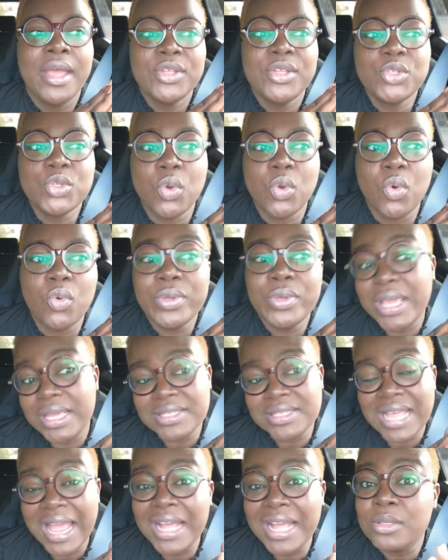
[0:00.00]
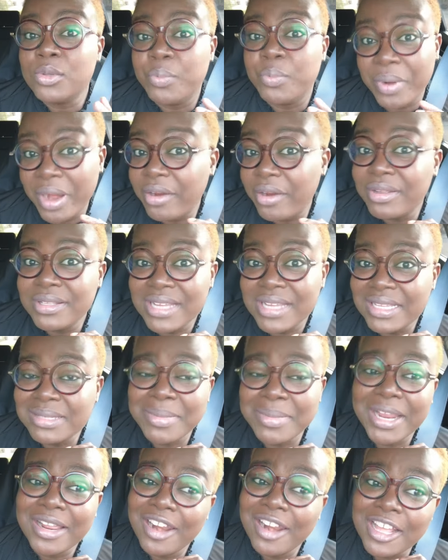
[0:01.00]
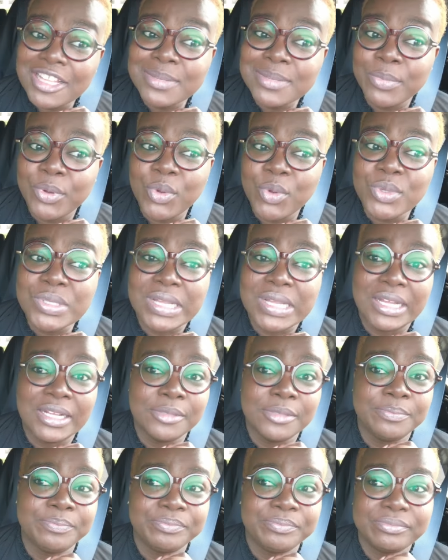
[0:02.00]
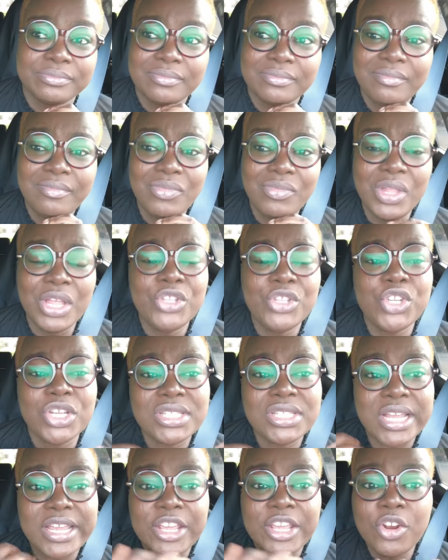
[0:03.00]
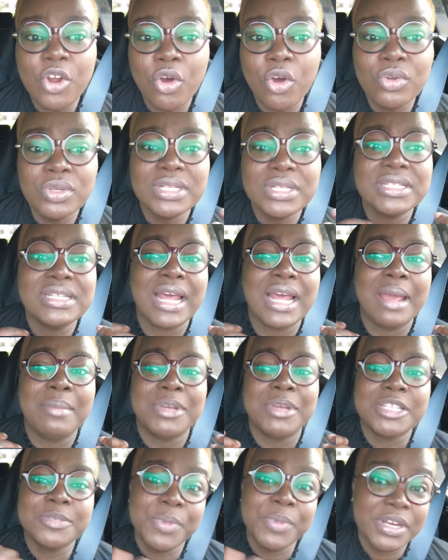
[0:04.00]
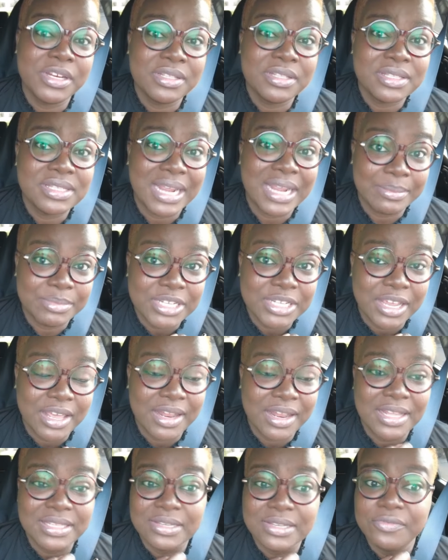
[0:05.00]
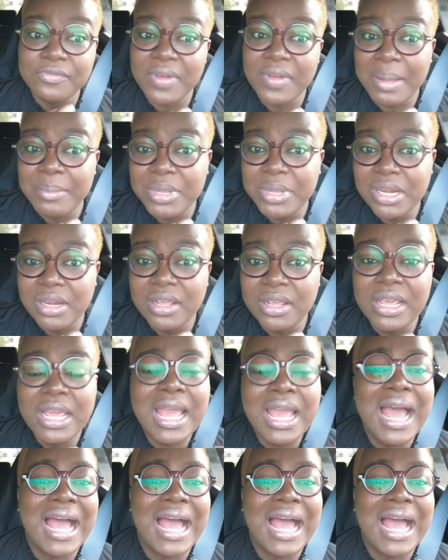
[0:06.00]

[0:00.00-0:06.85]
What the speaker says: So yes, I had to prioritize my glass balls and just taking all this time and spending time together as a family.